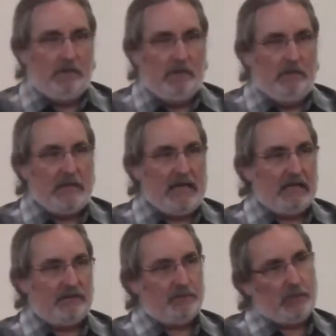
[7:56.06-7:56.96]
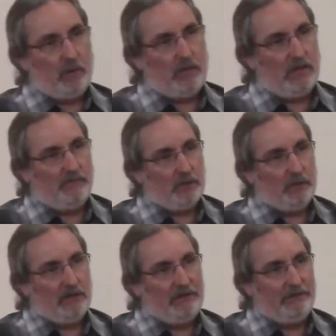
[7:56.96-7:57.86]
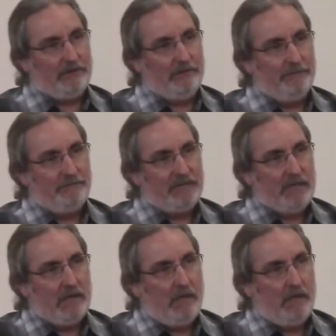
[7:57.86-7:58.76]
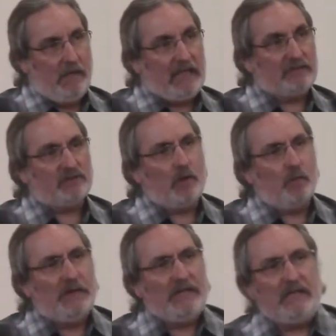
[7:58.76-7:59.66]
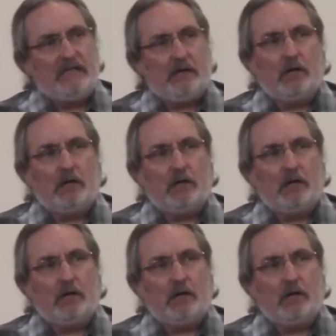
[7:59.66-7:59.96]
that I spoke of earlier. And so we are